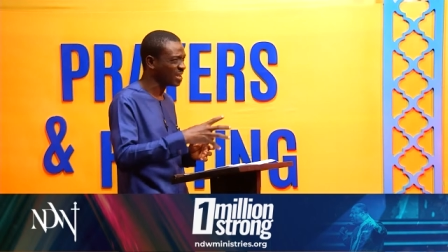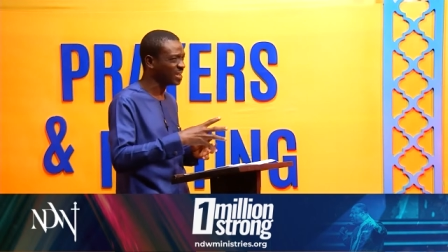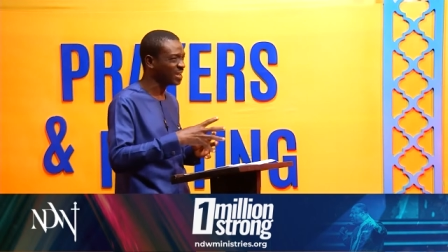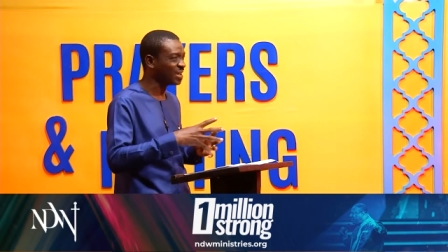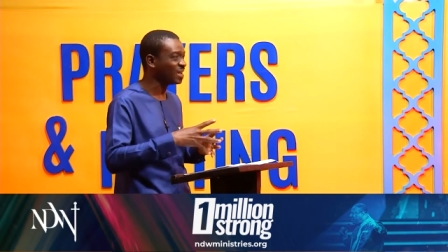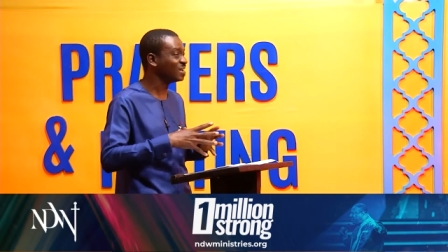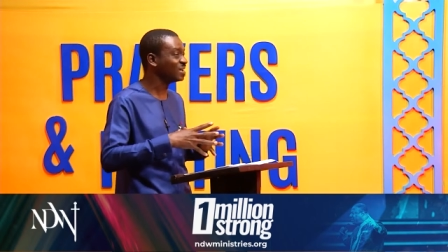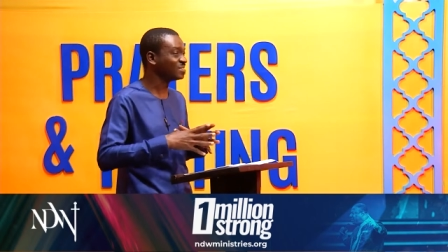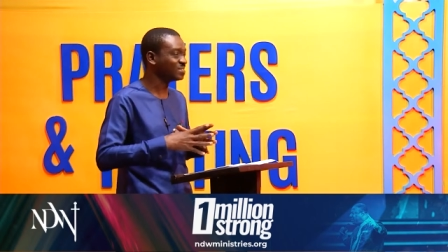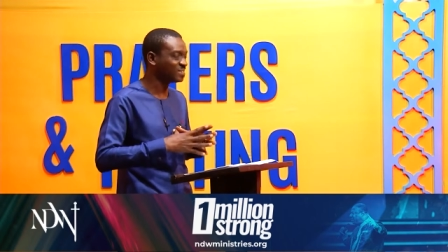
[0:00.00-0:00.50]
I
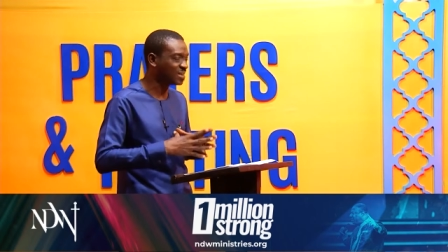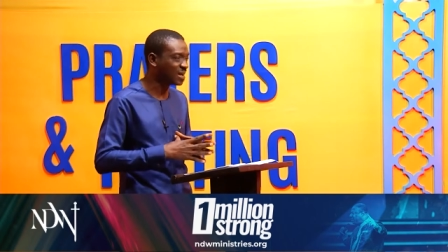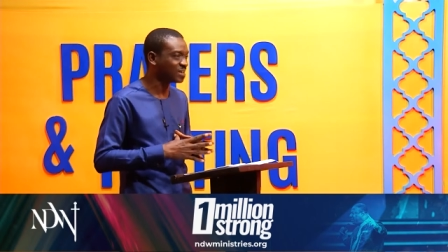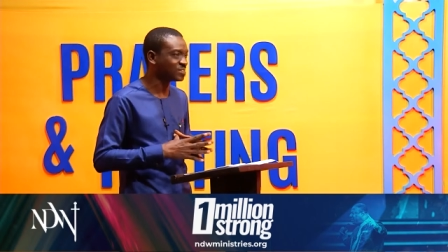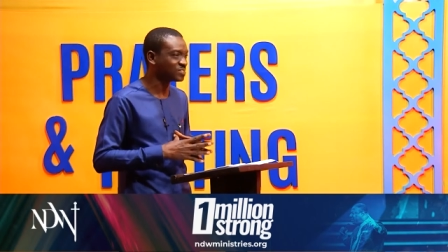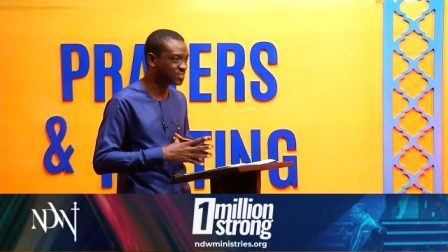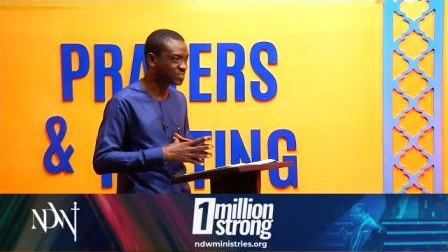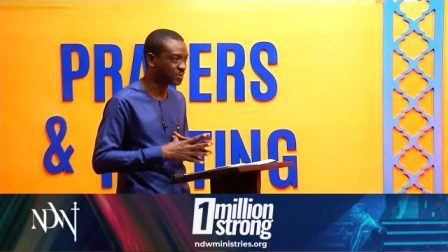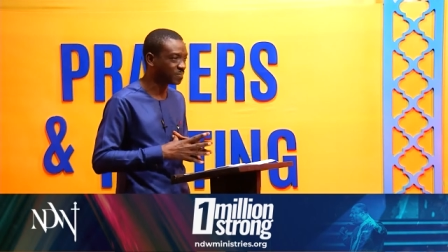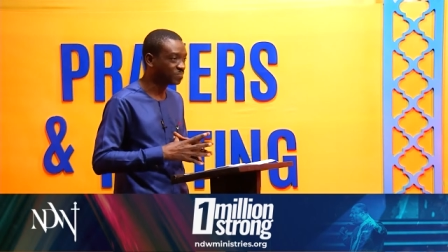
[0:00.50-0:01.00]
a
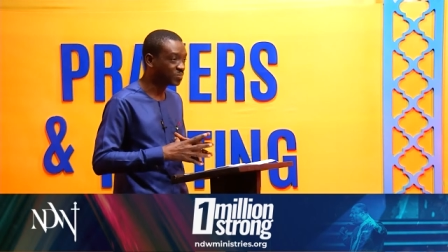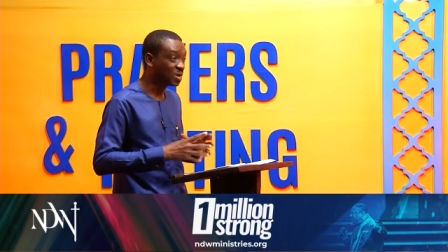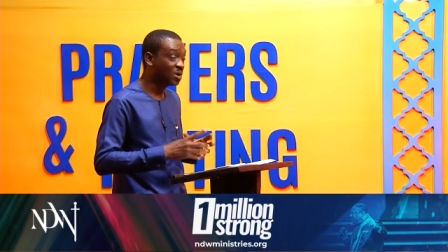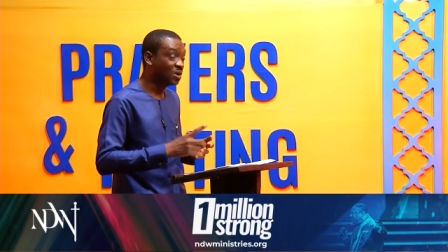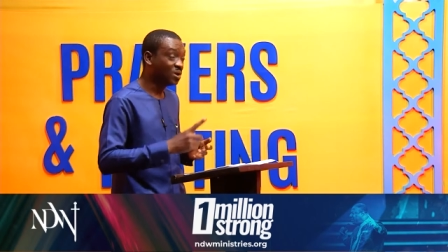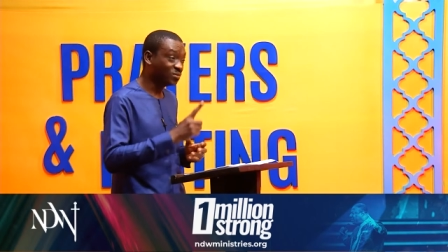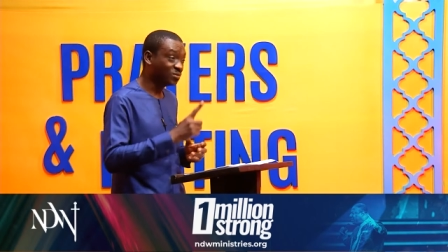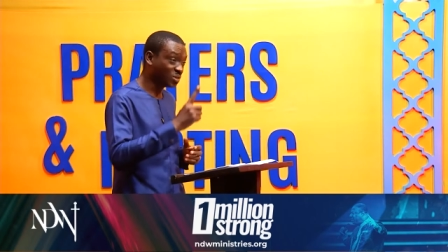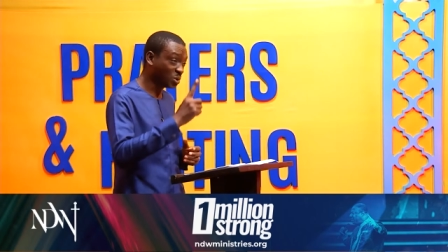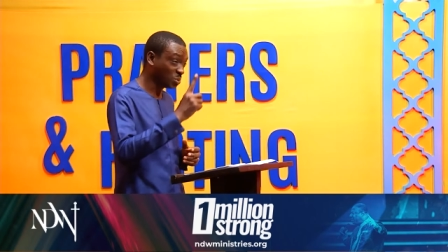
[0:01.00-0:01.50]
task.
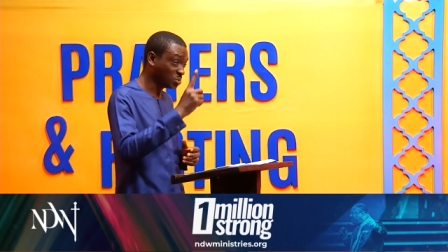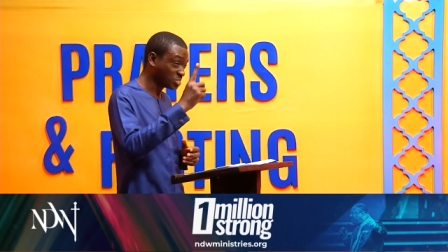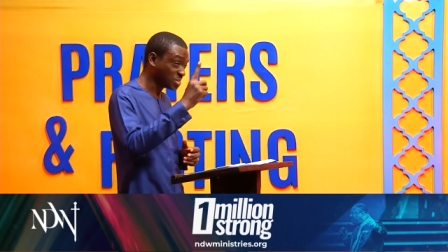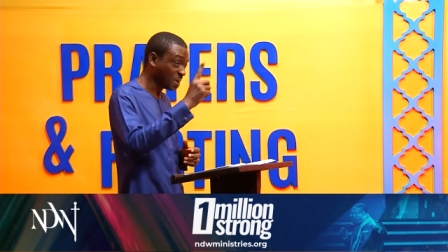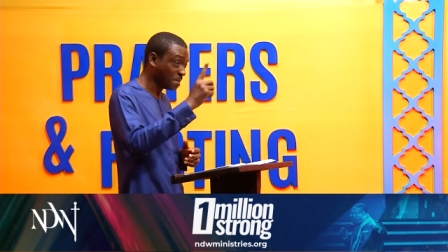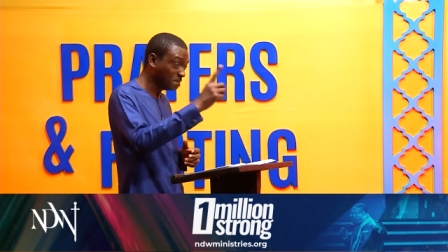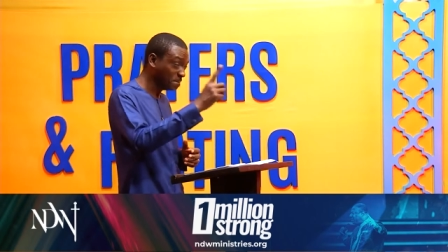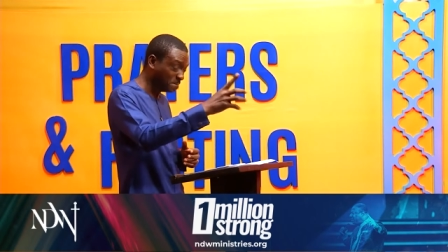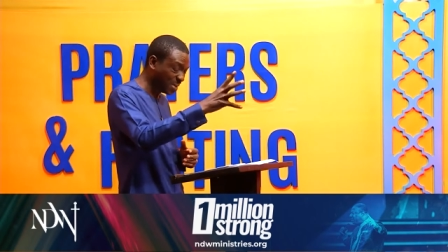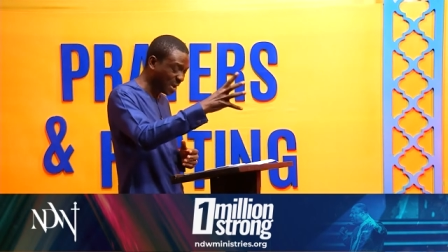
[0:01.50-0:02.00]
There
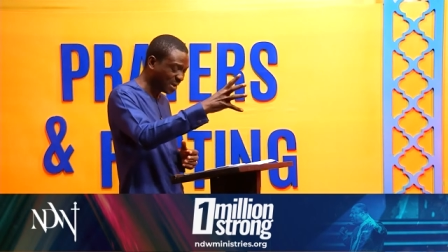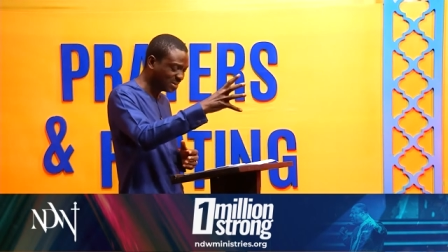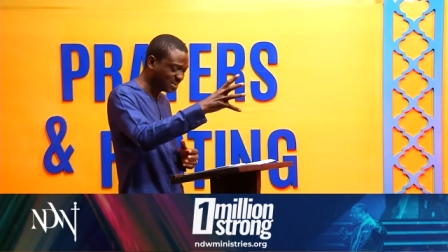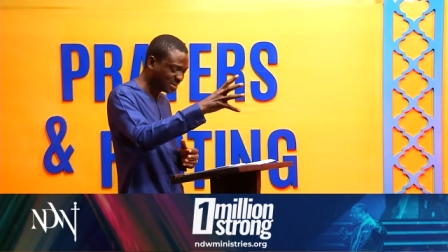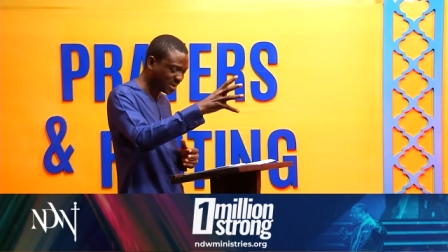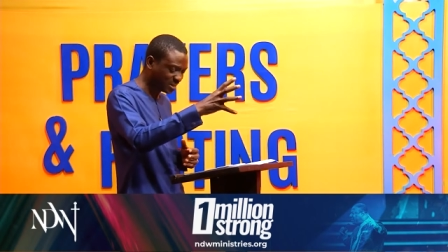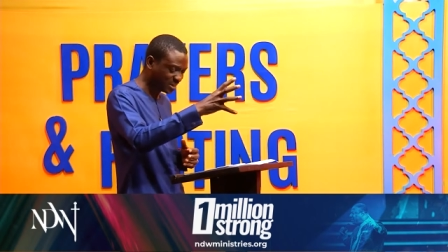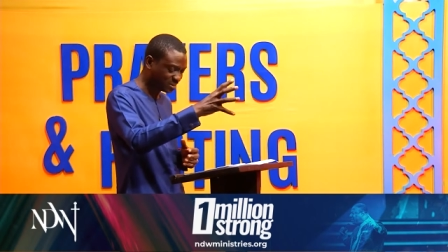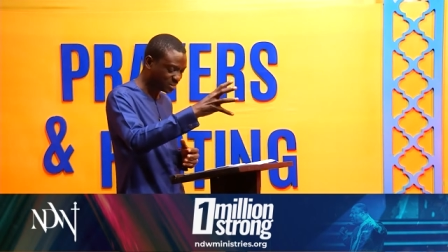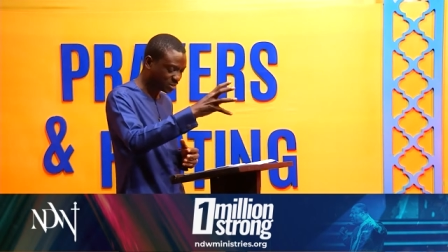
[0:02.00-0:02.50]
is a
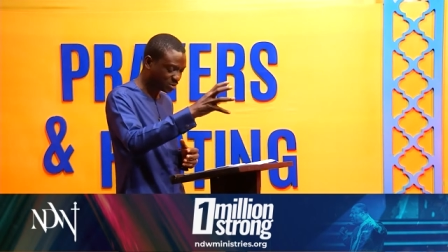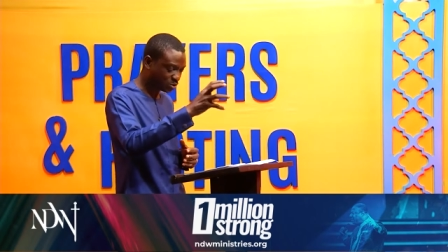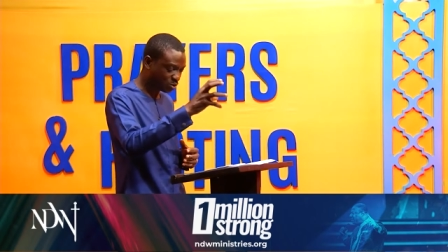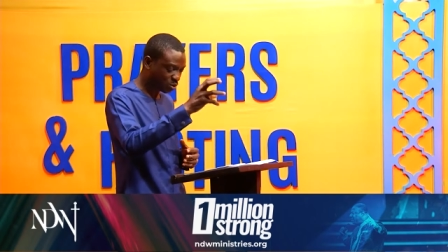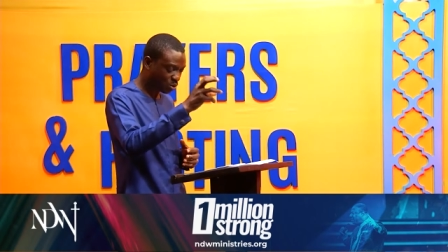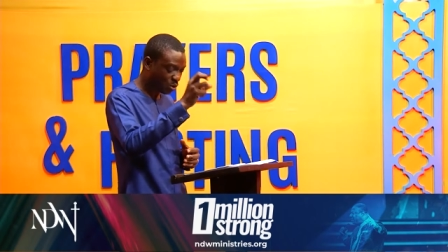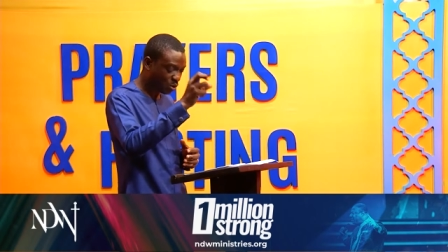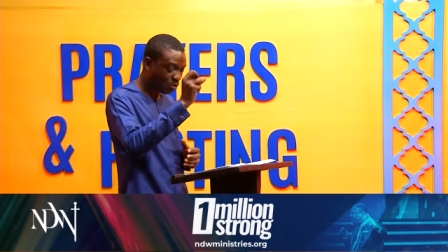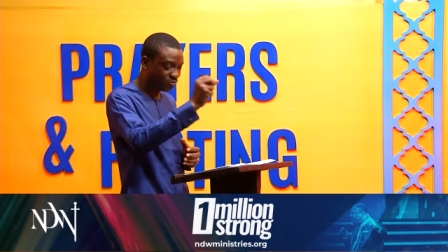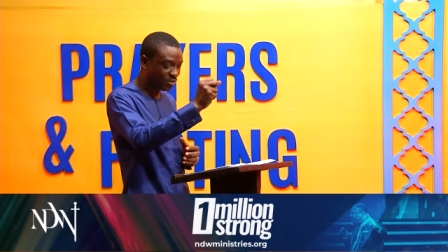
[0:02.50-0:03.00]
mandate
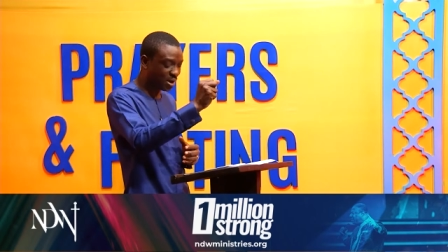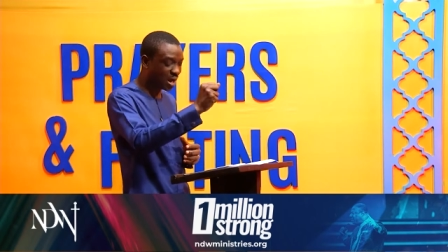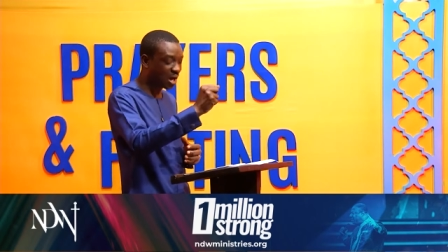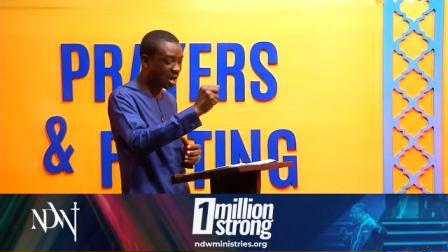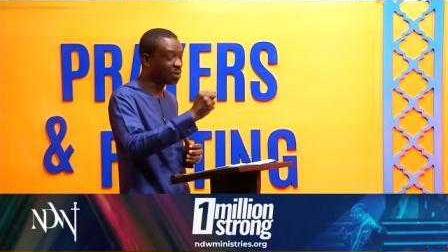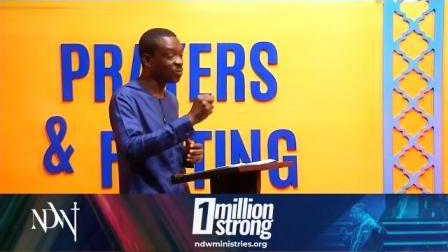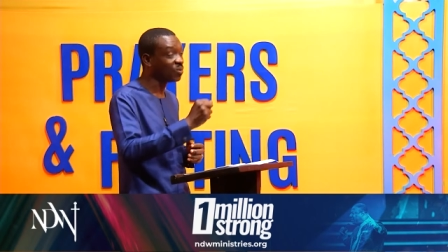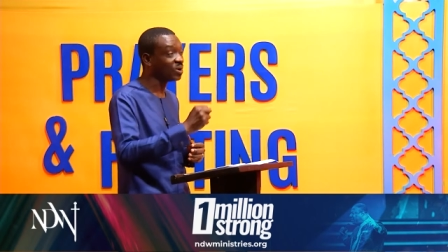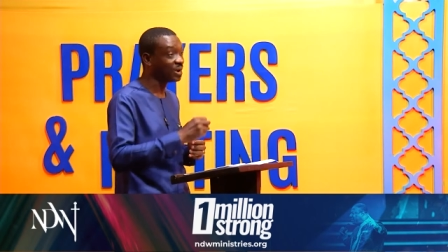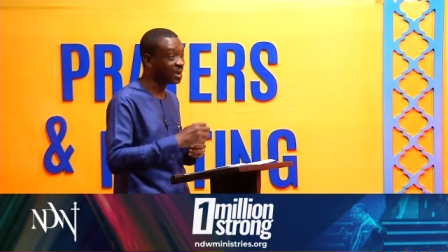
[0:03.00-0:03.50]
over
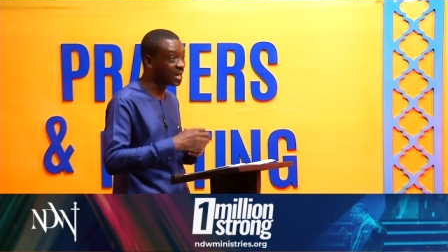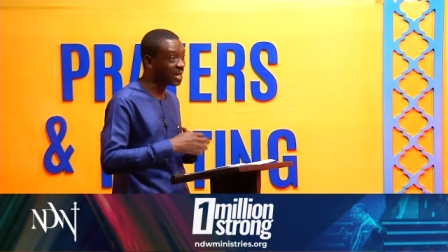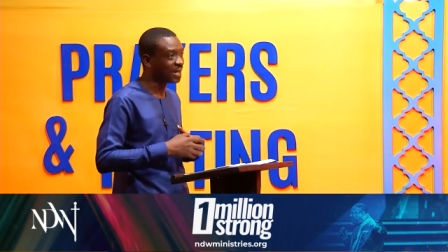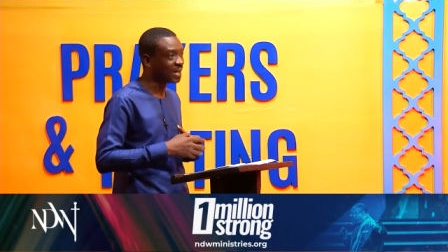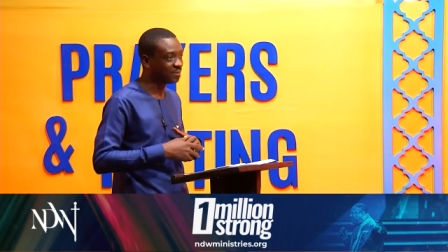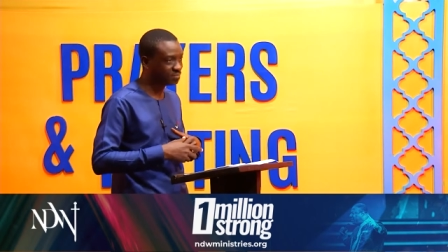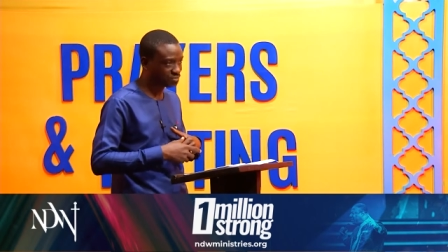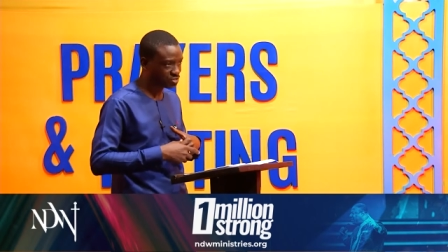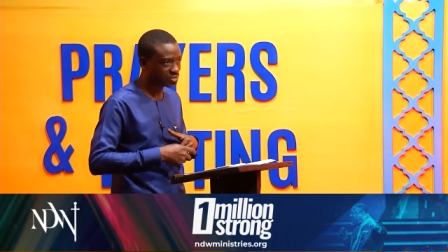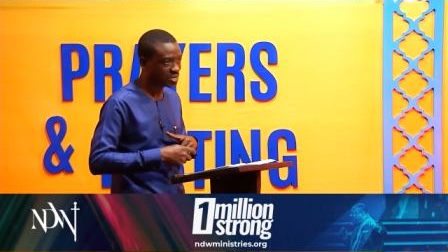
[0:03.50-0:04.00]
our
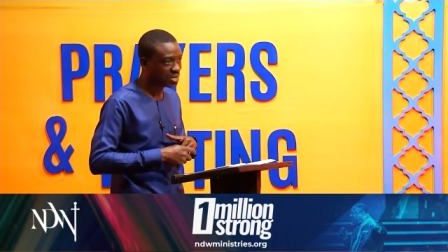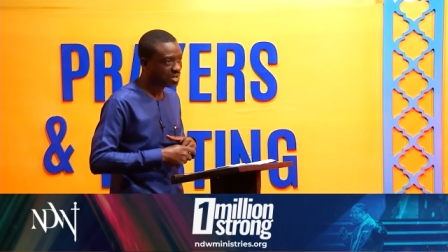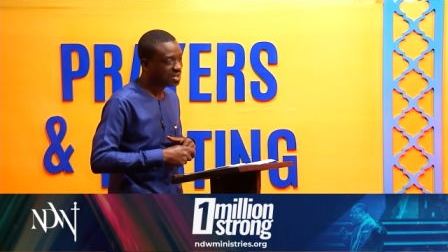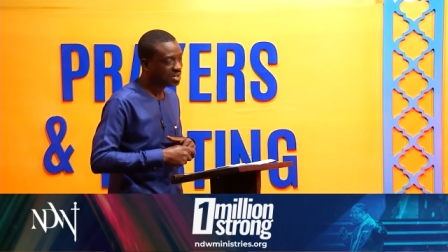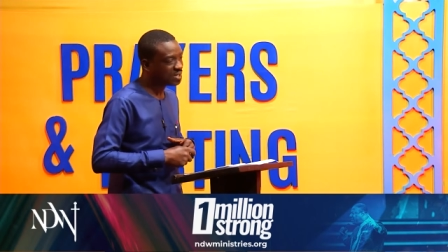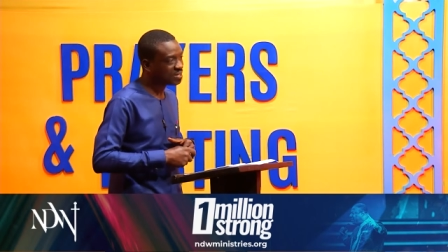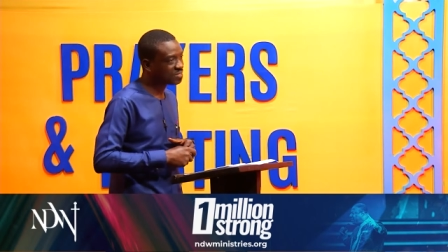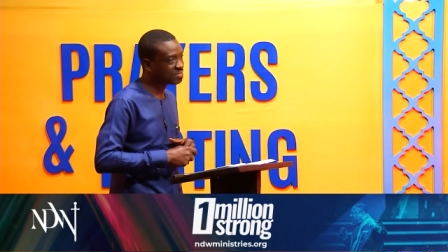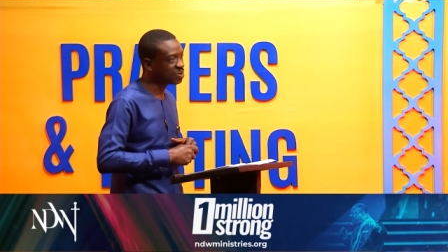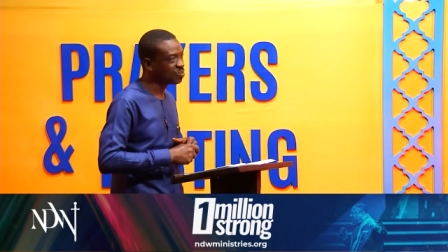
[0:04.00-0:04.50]
lives.
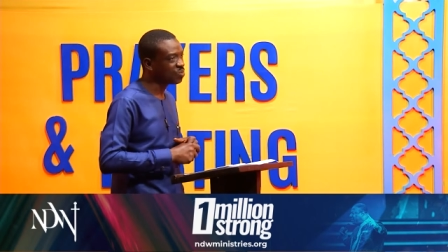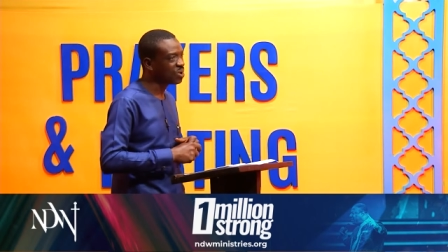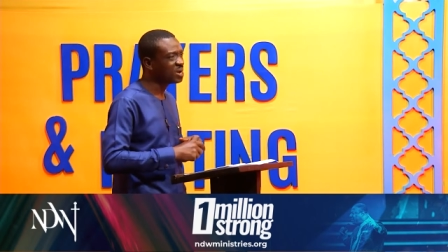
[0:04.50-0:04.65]
And the